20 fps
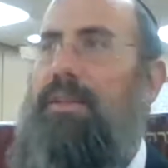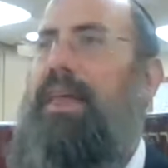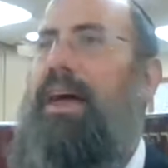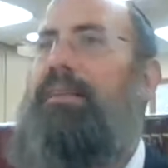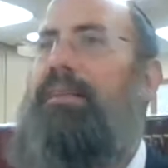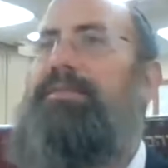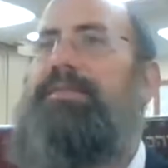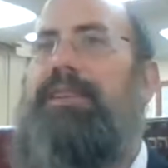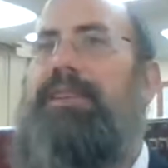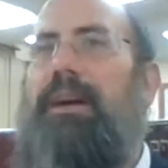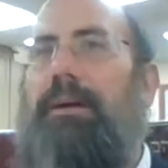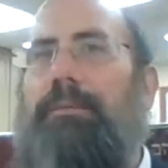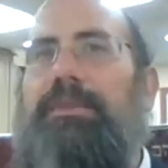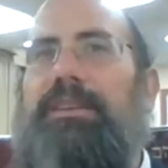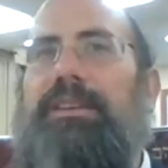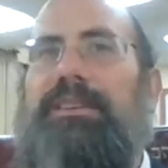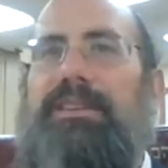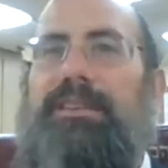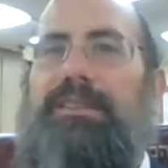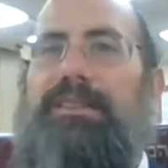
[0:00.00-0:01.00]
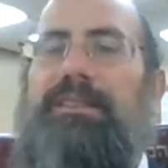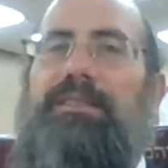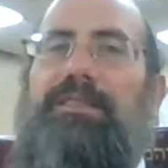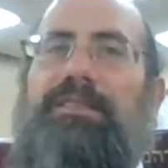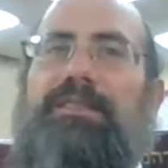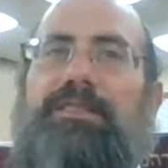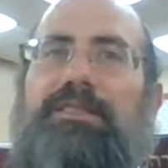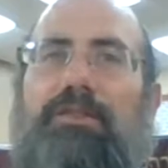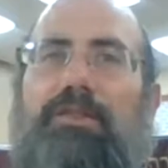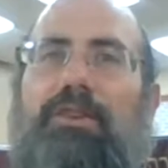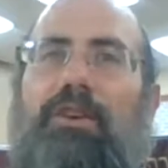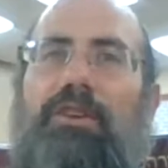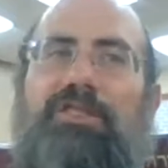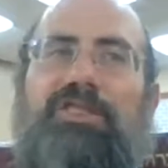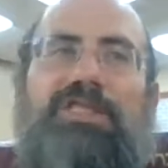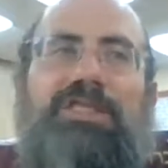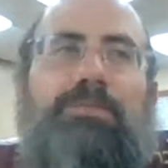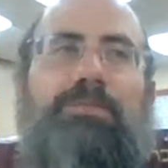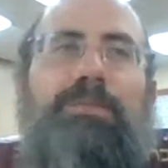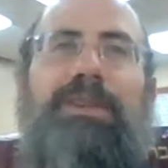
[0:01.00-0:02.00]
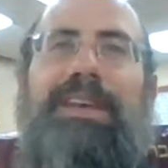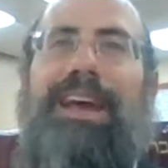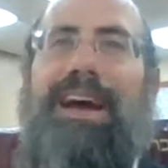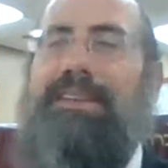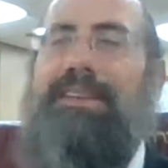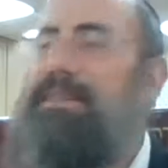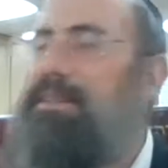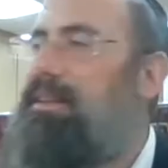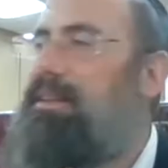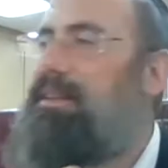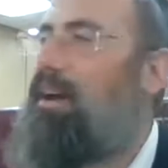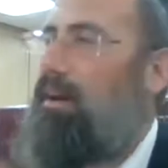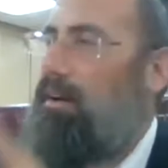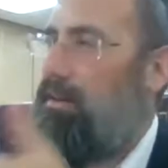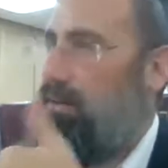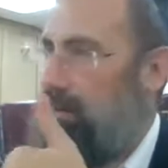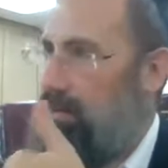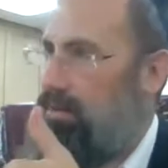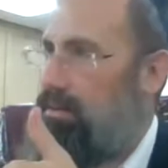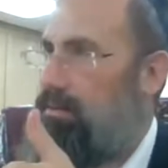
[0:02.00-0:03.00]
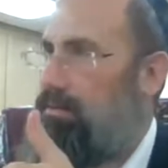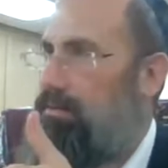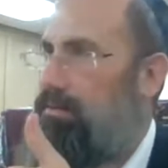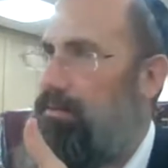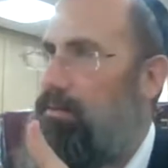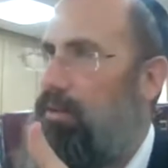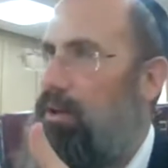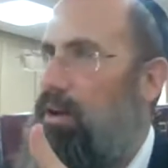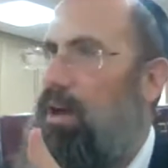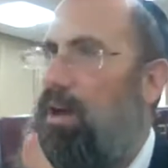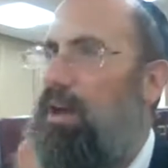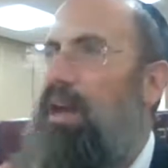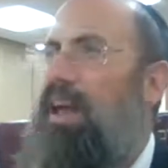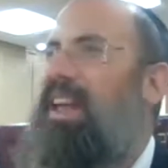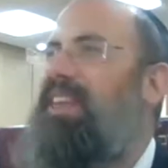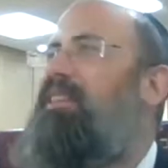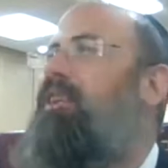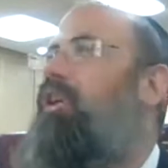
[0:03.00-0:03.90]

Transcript: that if somebody sits in the sukkah on Shmini Atzeres in